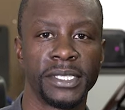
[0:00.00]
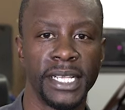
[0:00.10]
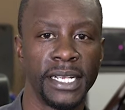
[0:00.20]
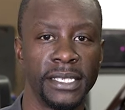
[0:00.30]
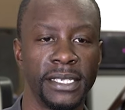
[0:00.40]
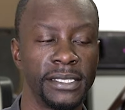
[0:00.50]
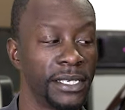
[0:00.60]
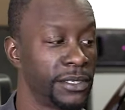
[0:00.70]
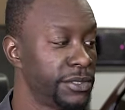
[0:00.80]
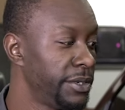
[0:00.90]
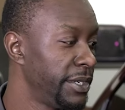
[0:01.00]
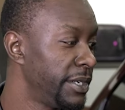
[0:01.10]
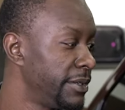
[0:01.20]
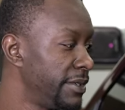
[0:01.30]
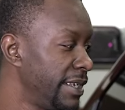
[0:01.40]
Aesthetic Detail
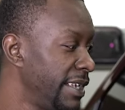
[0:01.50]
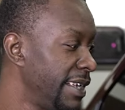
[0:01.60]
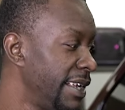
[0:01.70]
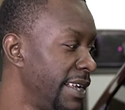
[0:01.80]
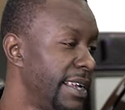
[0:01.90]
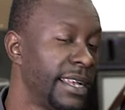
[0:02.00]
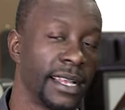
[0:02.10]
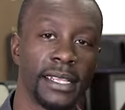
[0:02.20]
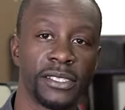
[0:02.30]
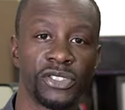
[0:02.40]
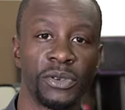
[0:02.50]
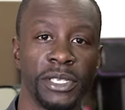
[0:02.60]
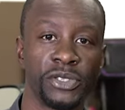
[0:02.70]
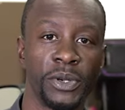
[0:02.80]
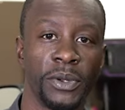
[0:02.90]
Studio. Got this
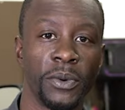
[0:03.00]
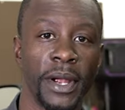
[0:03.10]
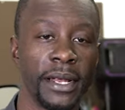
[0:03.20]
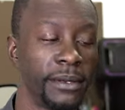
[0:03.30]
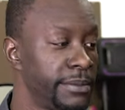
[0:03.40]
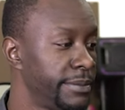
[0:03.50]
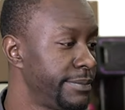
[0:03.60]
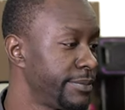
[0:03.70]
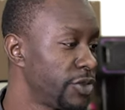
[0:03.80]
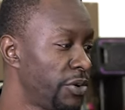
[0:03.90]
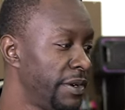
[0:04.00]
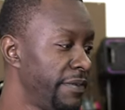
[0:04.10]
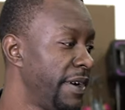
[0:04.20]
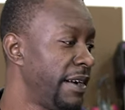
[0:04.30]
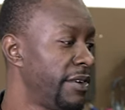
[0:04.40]
2020 Ram
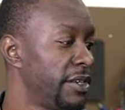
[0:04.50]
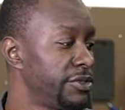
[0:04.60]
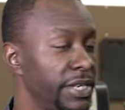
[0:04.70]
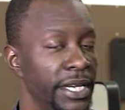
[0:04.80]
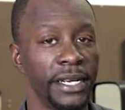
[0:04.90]
2500